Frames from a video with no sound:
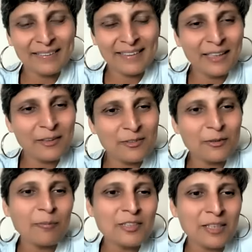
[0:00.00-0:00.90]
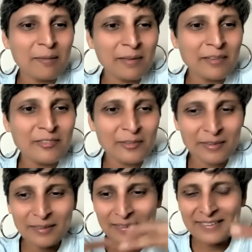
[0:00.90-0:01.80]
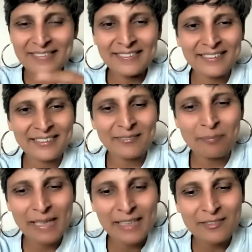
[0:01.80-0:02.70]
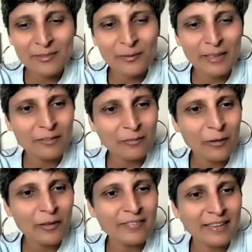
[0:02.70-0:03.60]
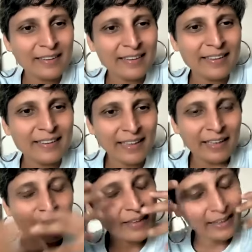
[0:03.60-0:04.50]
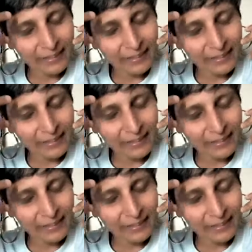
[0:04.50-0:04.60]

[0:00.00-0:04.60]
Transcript: thank you so much amla for you know being so involved and in